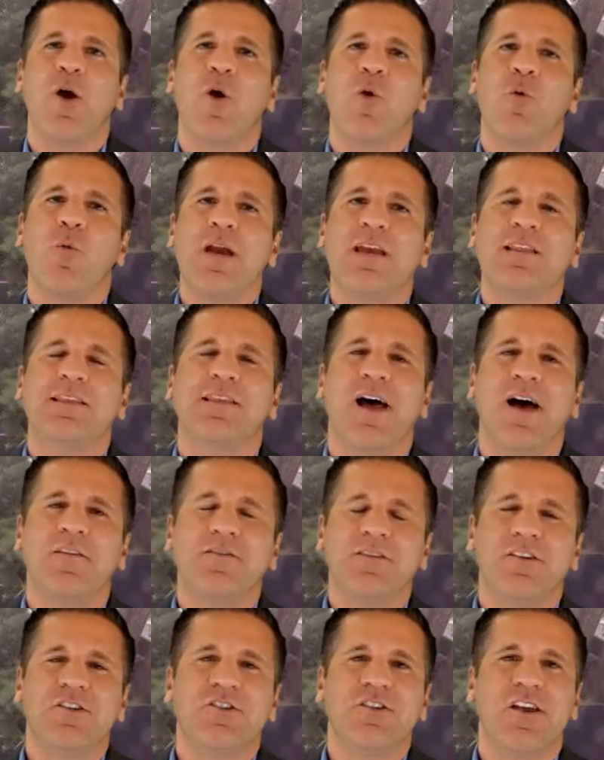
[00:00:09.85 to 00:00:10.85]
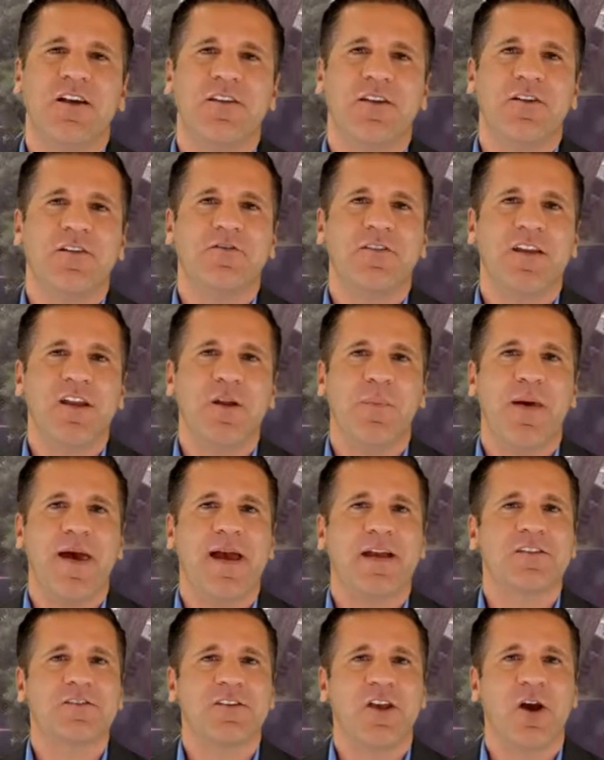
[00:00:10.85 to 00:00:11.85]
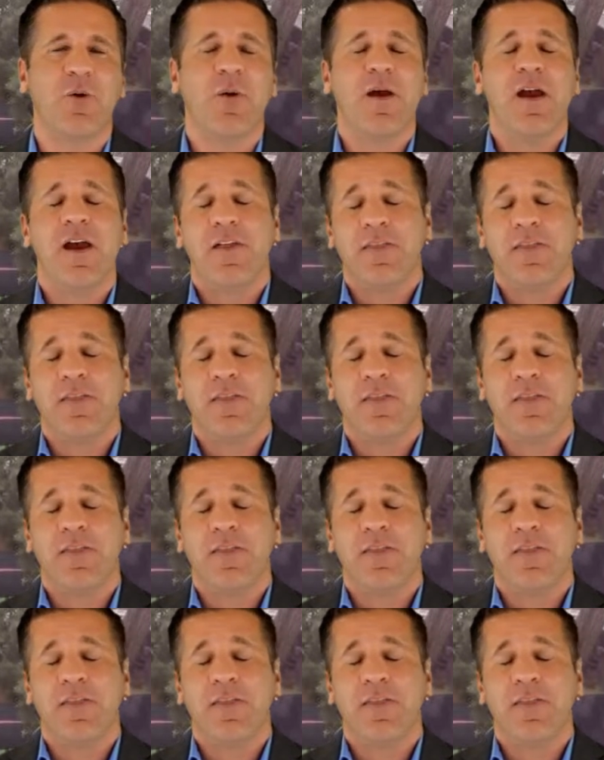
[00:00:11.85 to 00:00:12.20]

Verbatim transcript: we love to share their feedback so